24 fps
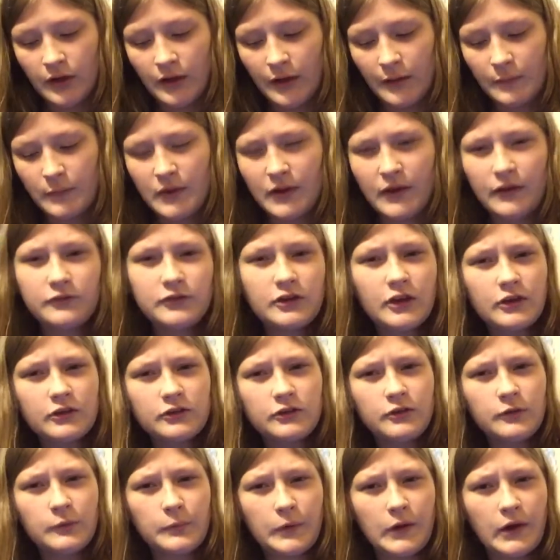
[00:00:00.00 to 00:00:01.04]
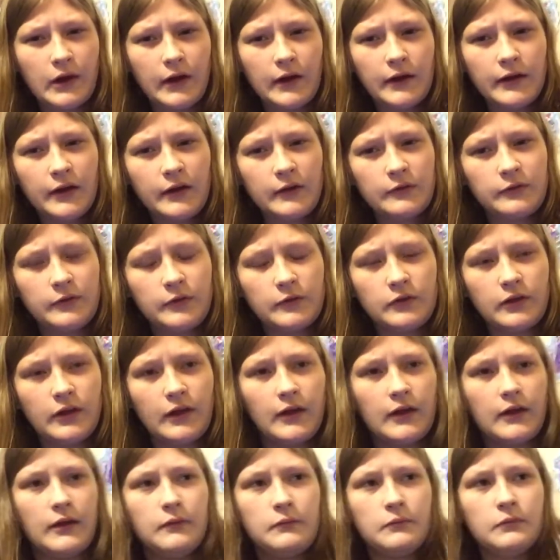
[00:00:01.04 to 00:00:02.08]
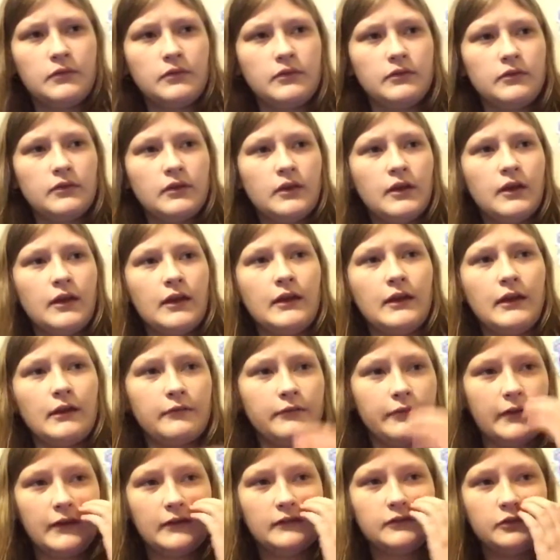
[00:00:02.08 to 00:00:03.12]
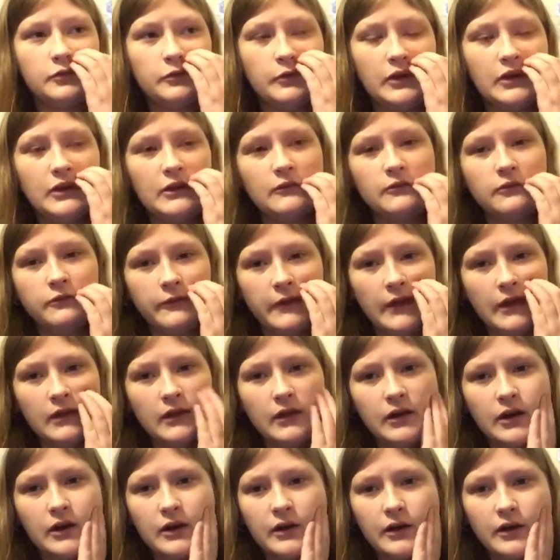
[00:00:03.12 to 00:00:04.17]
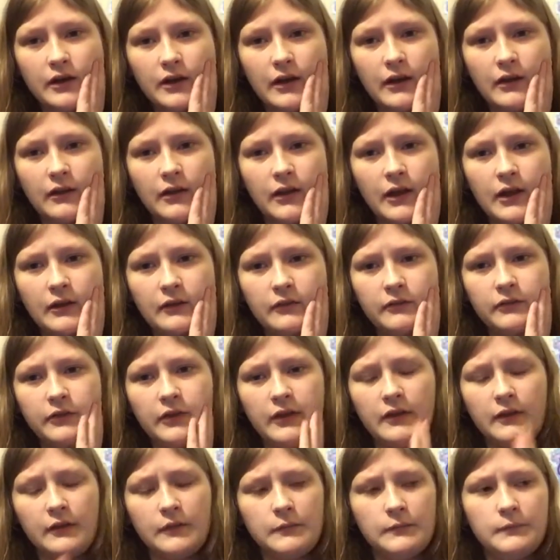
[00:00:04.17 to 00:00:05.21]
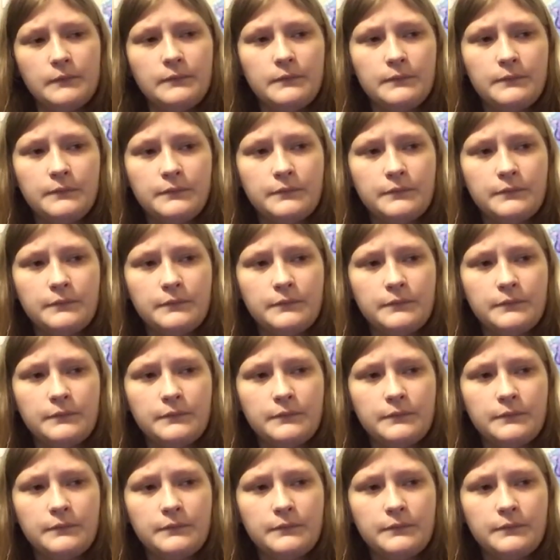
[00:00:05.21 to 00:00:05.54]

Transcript: I mean, I've talked to Picari a few times, and I've like tweeted fan art at a lot of them.